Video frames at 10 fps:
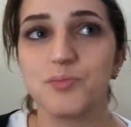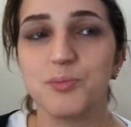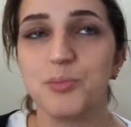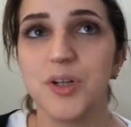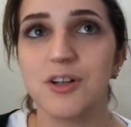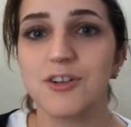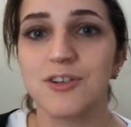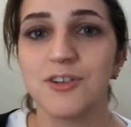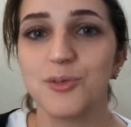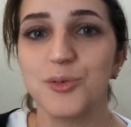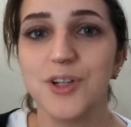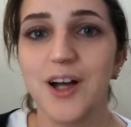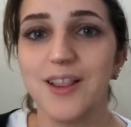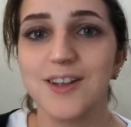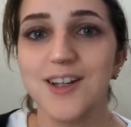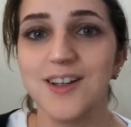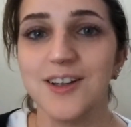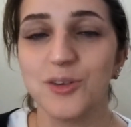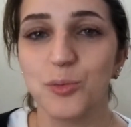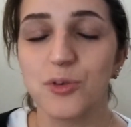better reality
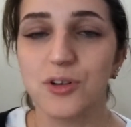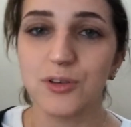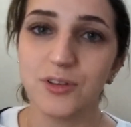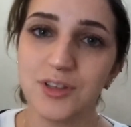and world